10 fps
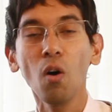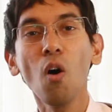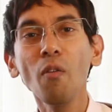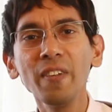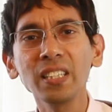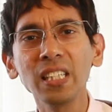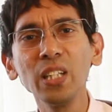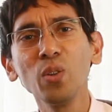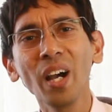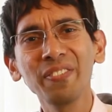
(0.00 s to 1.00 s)

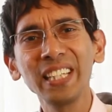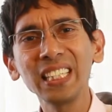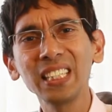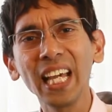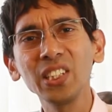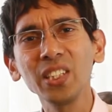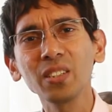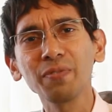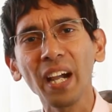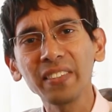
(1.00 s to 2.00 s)
Obviously, you have 5-6
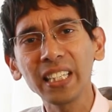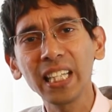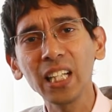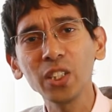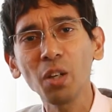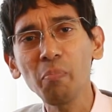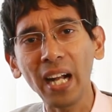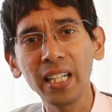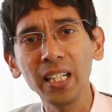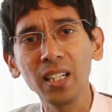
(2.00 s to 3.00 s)
kgs of
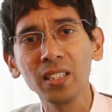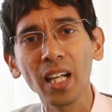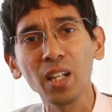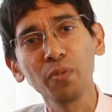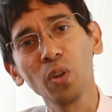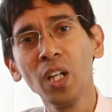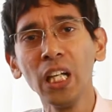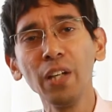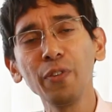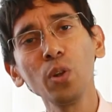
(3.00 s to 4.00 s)
bacteria inside of you.
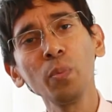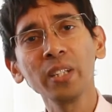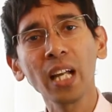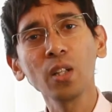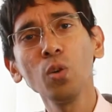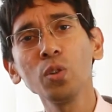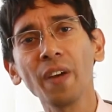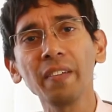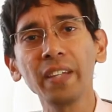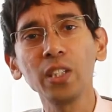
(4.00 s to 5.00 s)
If you remove that, you lose
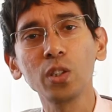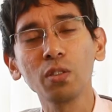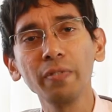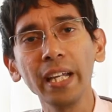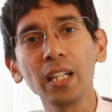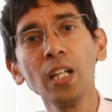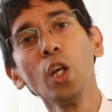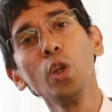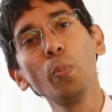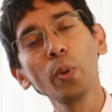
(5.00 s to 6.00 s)
5 kgs of weight.
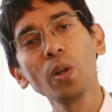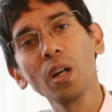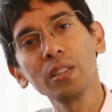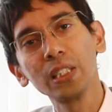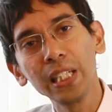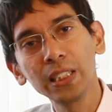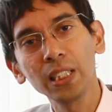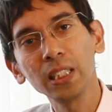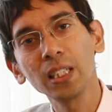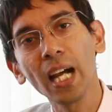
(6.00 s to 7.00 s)
You put on a
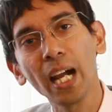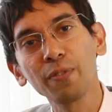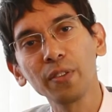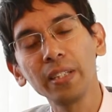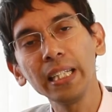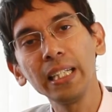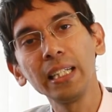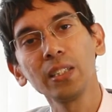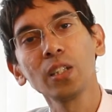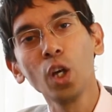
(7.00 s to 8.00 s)
restricted diet for 3
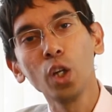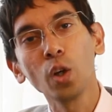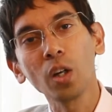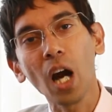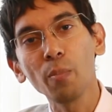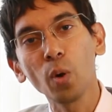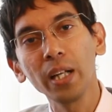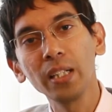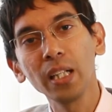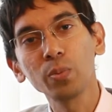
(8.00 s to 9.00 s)
days, your
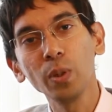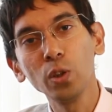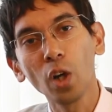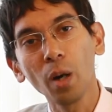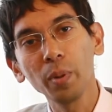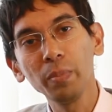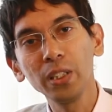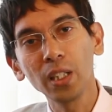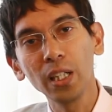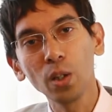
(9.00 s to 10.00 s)
carbohydrates will drop
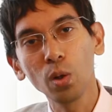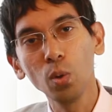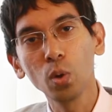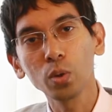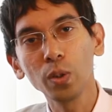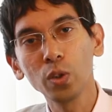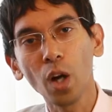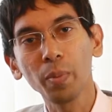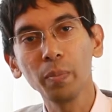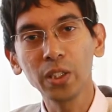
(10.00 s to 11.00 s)
immediately, your glucose will
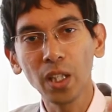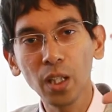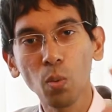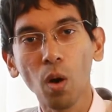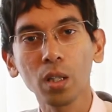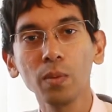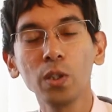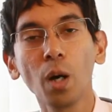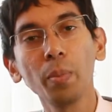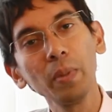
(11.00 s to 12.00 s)
drop immediately, your water
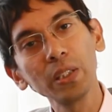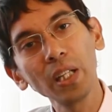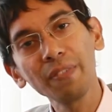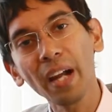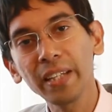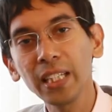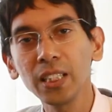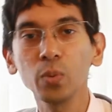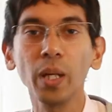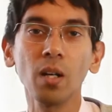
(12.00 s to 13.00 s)
will drop immediately, 5
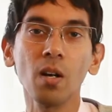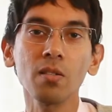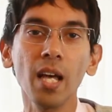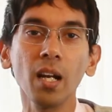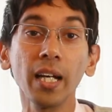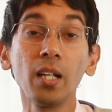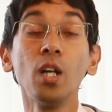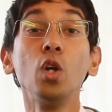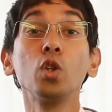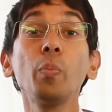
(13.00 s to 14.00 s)
kgs weight loss there again.
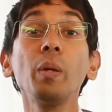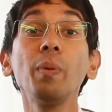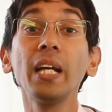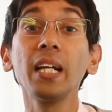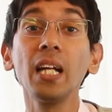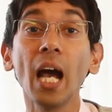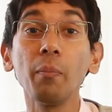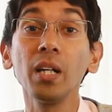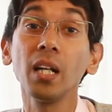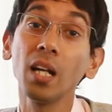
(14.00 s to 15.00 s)
So people get
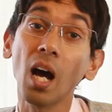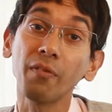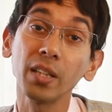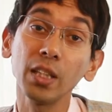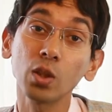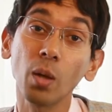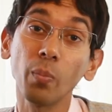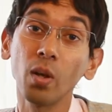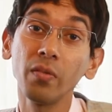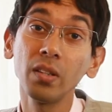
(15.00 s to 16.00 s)
enamored, and then after they
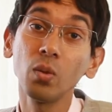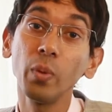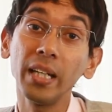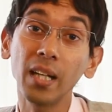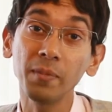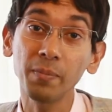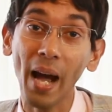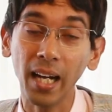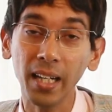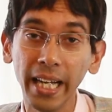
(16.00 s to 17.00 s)
stop all of this, the weight comes
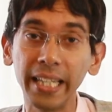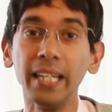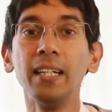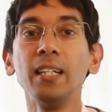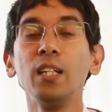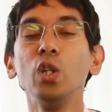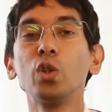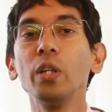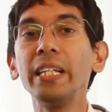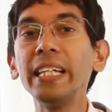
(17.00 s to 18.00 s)
back again.
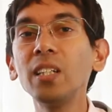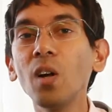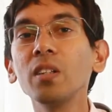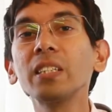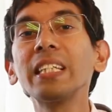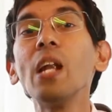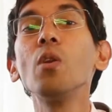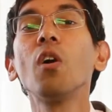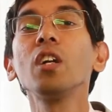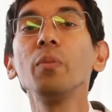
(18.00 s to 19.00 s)
So detox
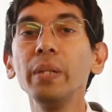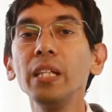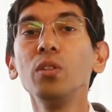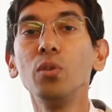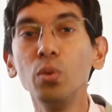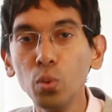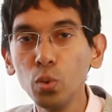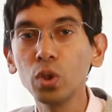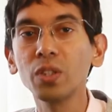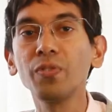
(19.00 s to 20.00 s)
cannot be
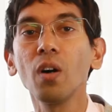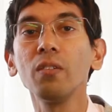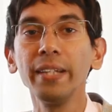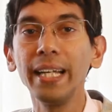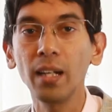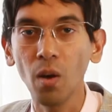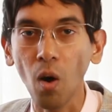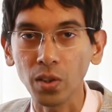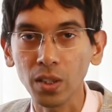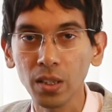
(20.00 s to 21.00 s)
used for weight
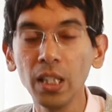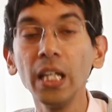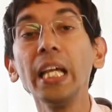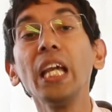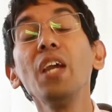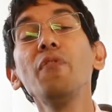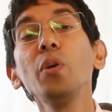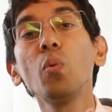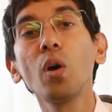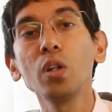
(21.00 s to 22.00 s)
loss. If
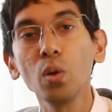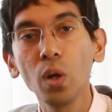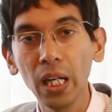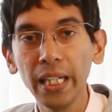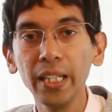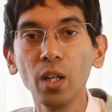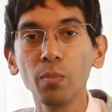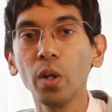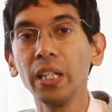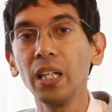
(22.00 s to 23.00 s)
you want to clean your
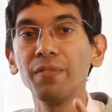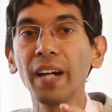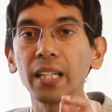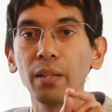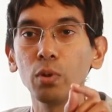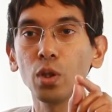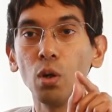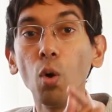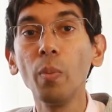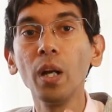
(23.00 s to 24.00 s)
body, in fact, there was a
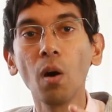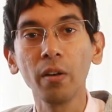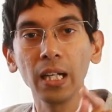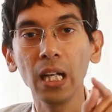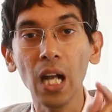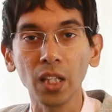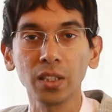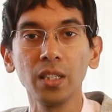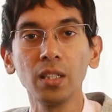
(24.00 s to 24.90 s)
Nobel laureate last